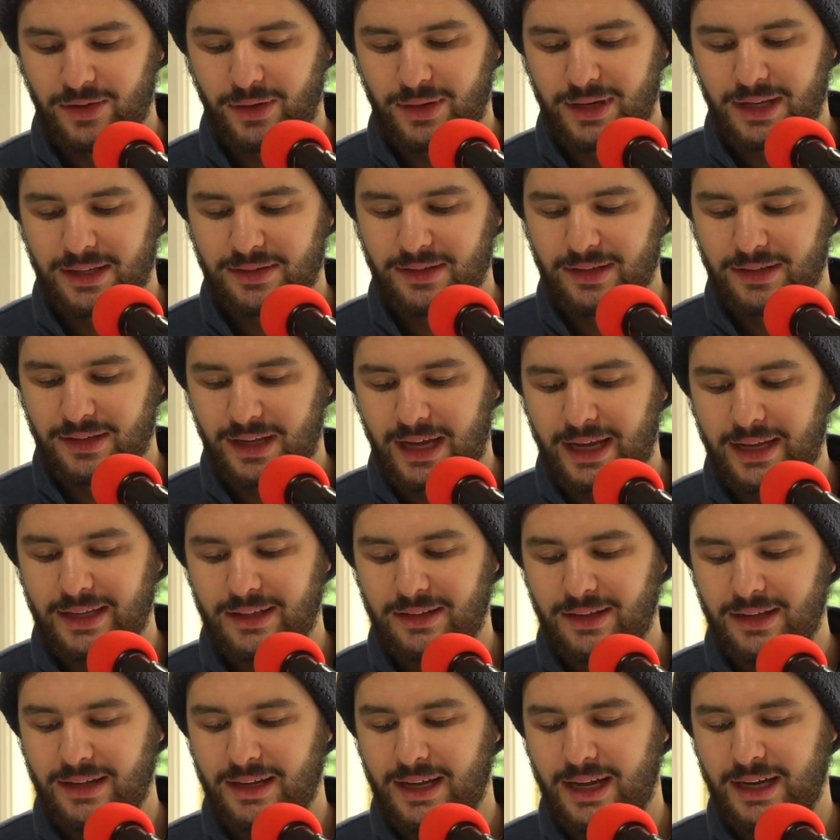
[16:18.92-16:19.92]
So he doesn't,
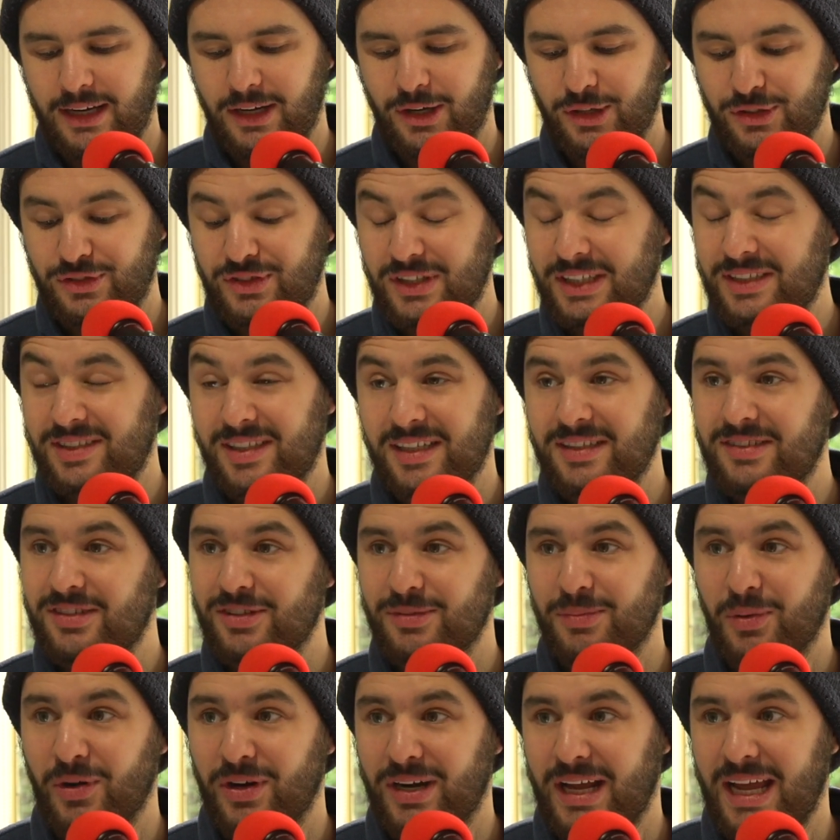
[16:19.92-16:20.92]
are your six
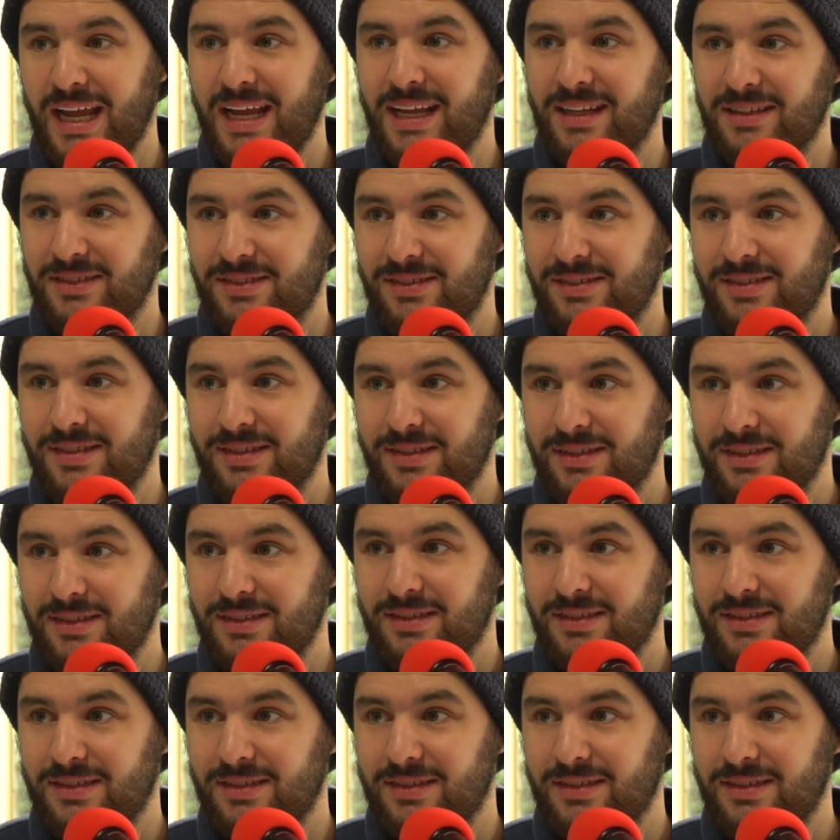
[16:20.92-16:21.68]
senses more enhanced?